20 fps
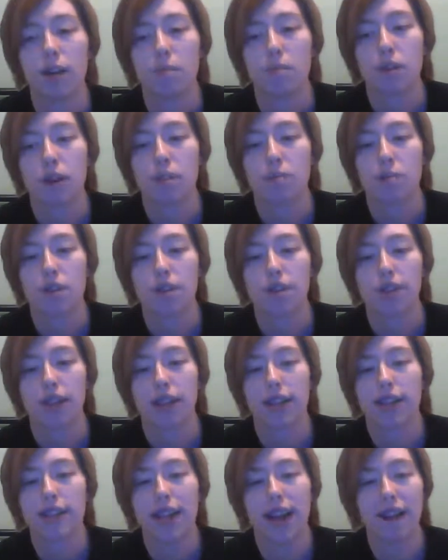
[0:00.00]
But I'm just
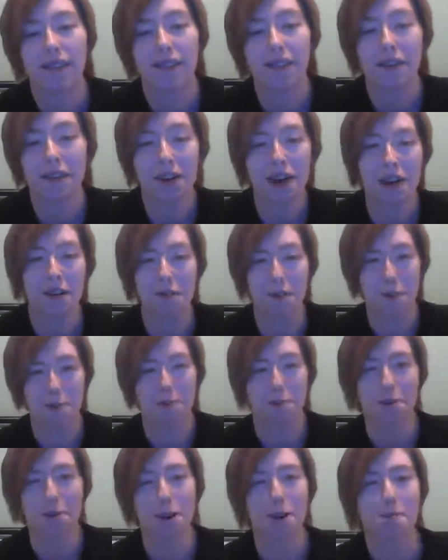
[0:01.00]
like telling
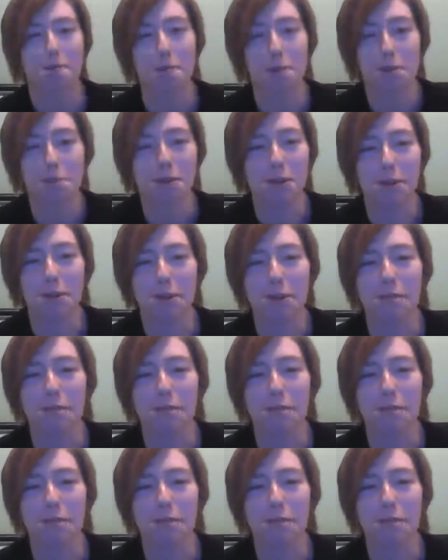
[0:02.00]
everyone I roleplay with,